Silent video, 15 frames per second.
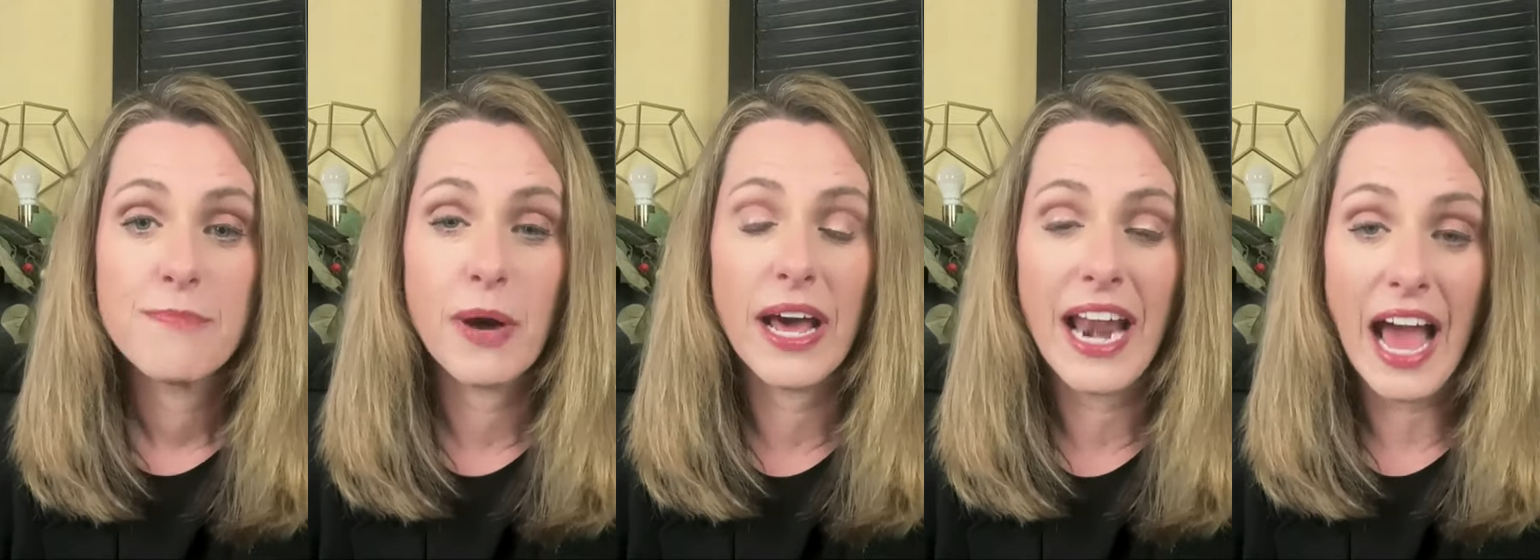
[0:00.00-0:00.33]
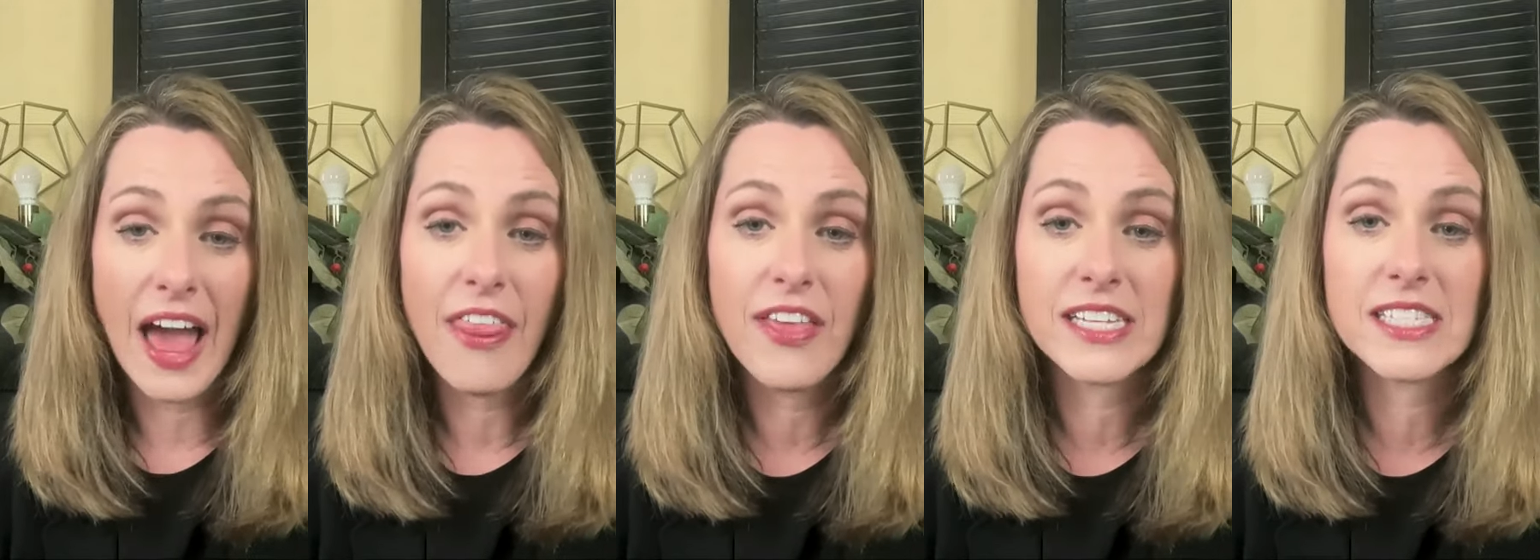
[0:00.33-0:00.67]
But
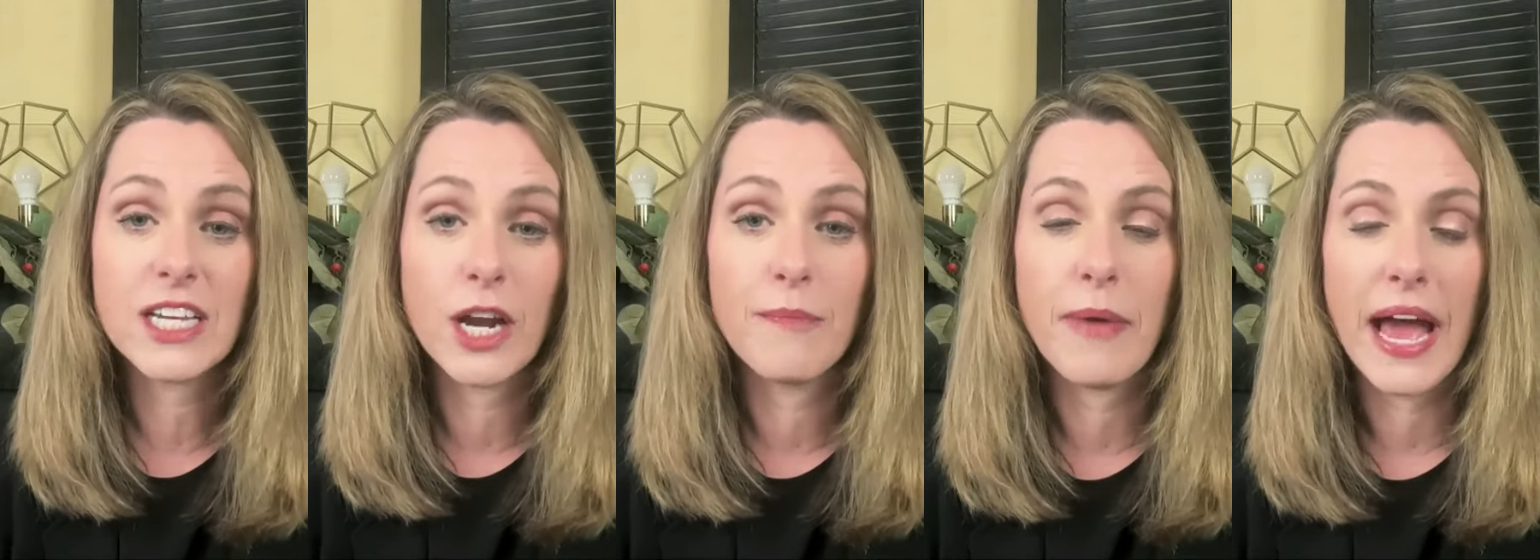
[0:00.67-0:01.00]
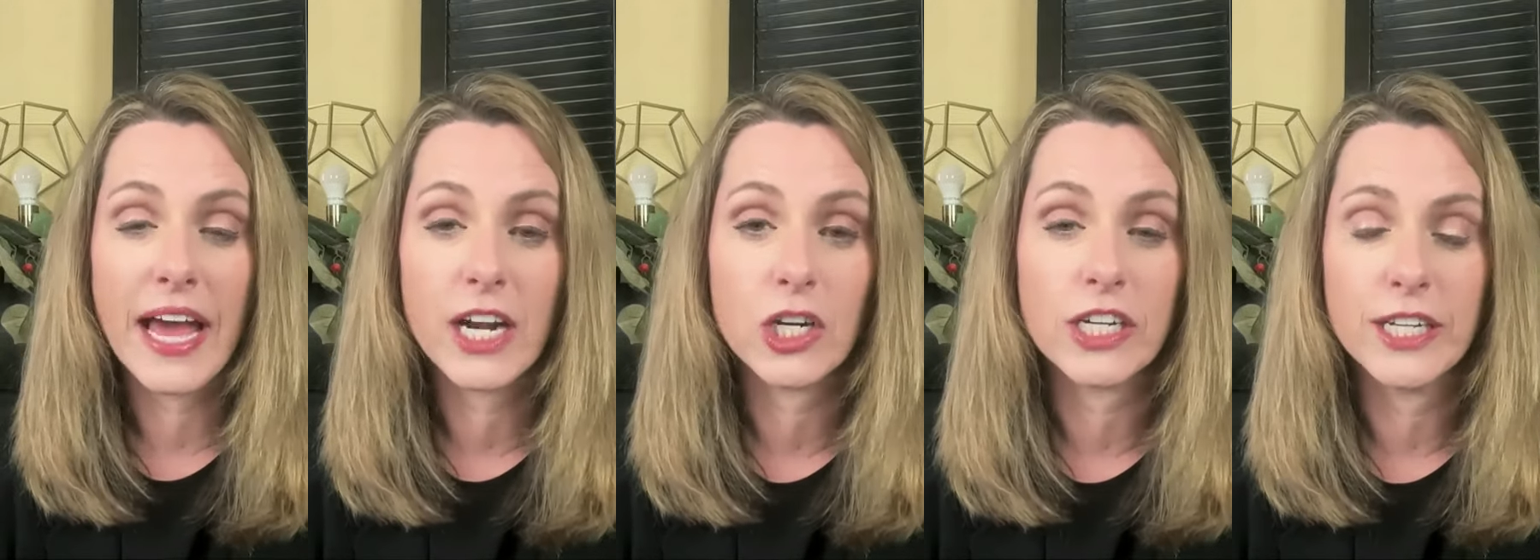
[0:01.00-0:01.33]
I think it's going to
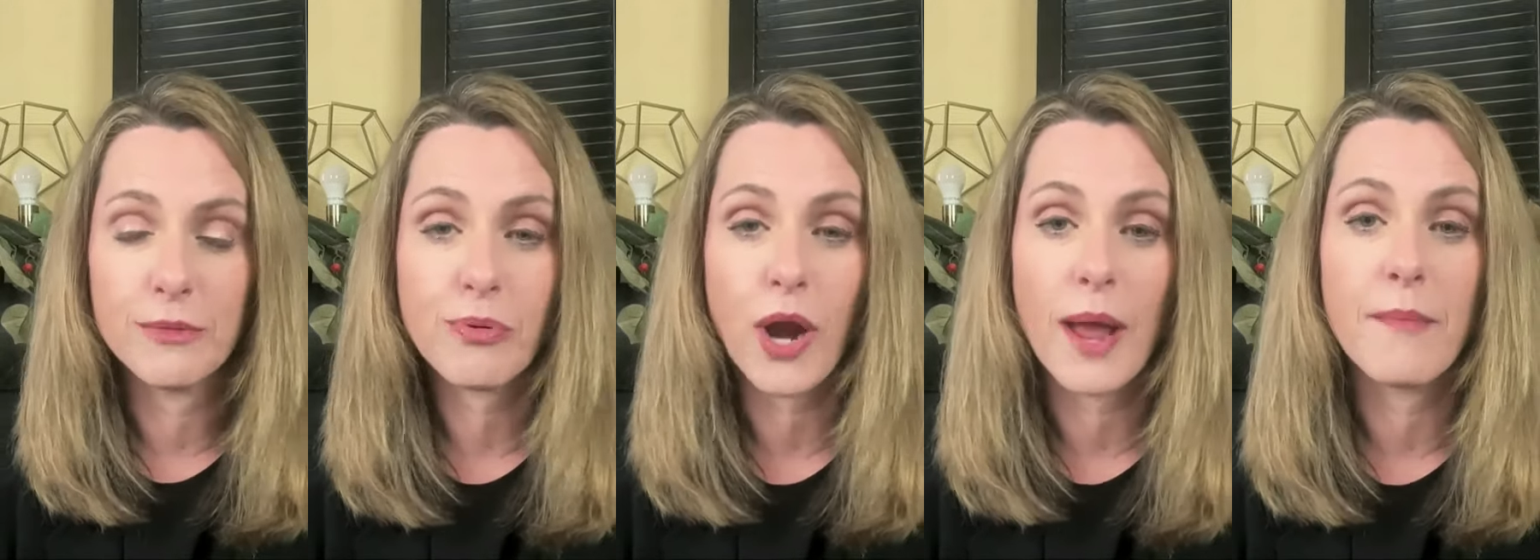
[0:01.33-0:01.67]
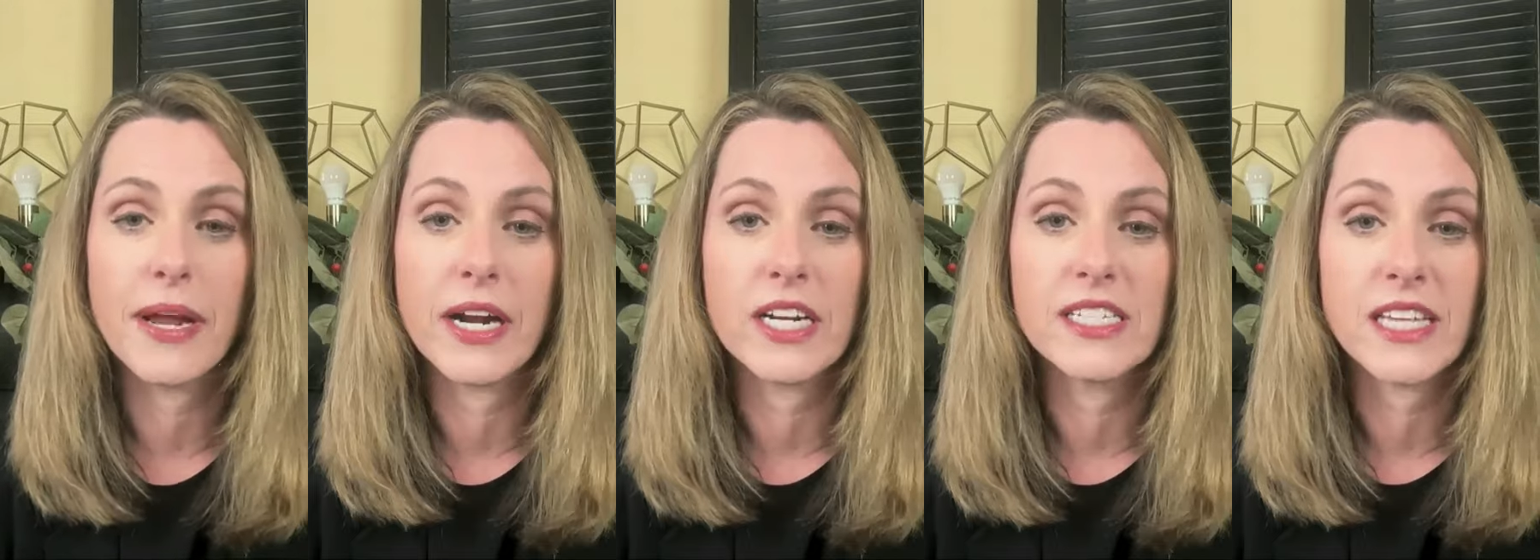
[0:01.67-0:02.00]
matter in
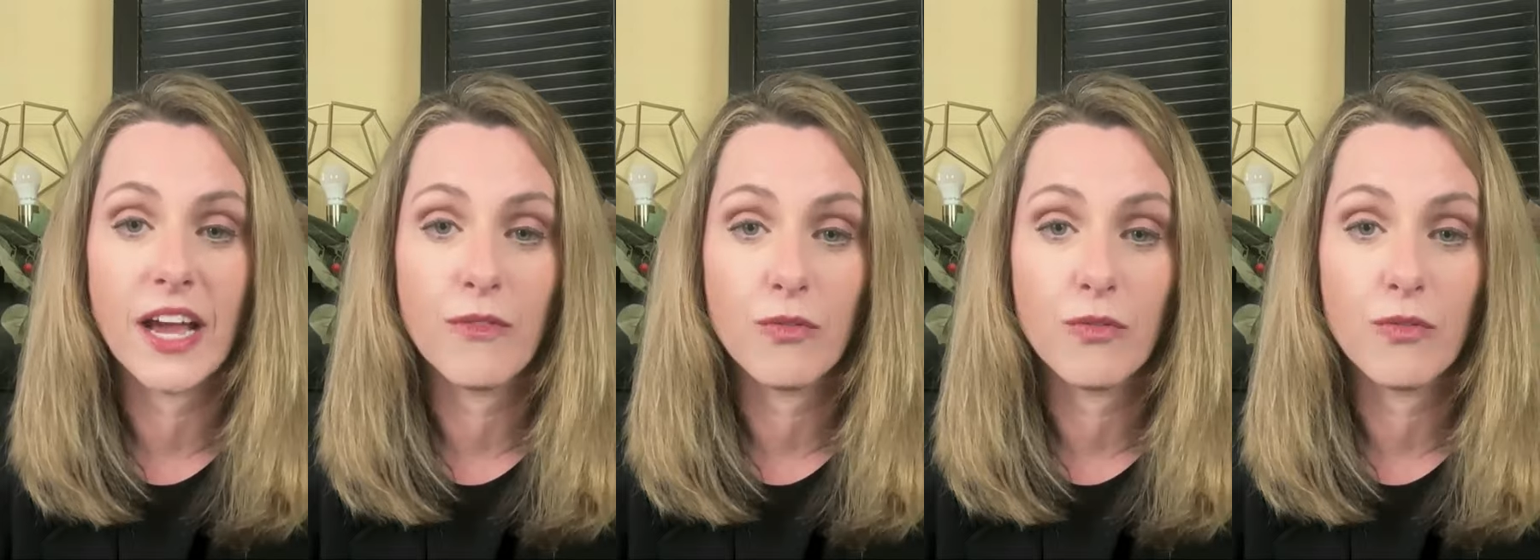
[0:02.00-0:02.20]
primaries.